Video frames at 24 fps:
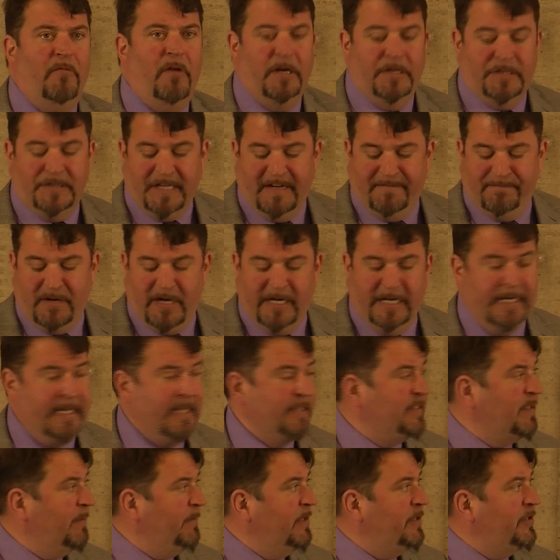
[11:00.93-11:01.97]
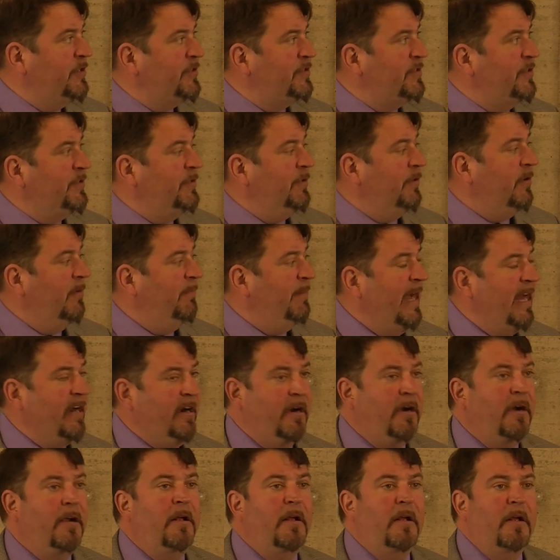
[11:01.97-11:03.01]
want to save money, get something just as good or
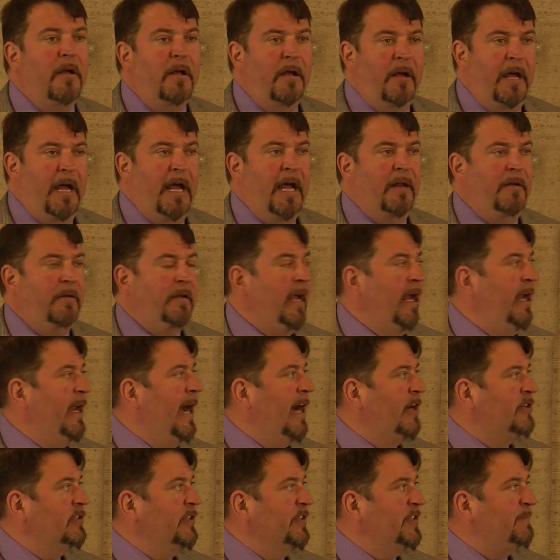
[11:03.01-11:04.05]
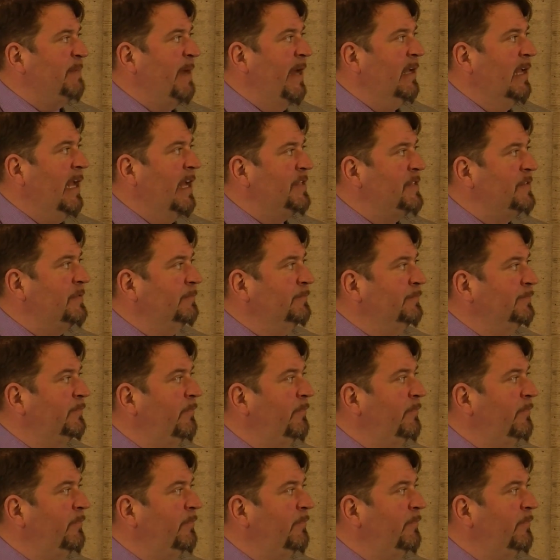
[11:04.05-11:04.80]
better, and actually spend less.